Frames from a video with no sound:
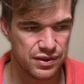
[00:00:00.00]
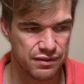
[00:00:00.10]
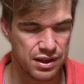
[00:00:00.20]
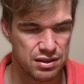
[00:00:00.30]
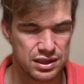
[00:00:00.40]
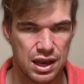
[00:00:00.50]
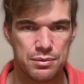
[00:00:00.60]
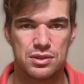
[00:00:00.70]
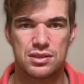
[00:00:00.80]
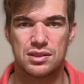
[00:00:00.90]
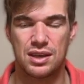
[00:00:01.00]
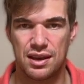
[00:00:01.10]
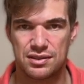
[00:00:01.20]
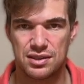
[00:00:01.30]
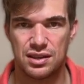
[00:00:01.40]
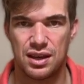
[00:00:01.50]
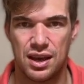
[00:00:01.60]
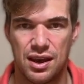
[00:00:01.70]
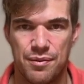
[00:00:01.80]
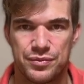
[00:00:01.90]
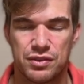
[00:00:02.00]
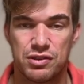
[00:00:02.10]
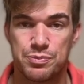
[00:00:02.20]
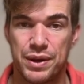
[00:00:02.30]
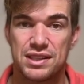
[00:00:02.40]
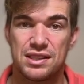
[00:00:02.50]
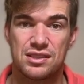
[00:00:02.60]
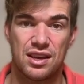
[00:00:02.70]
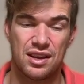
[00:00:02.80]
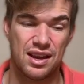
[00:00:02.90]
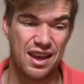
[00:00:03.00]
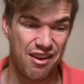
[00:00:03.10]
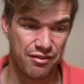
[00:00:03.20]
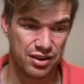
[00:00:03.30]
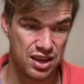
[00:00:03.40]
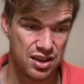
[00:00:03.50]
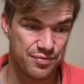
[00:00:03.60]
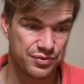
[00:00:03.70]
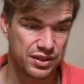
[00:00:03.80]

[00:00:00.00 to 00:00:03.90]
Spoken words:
fair value gaps get respected heavily,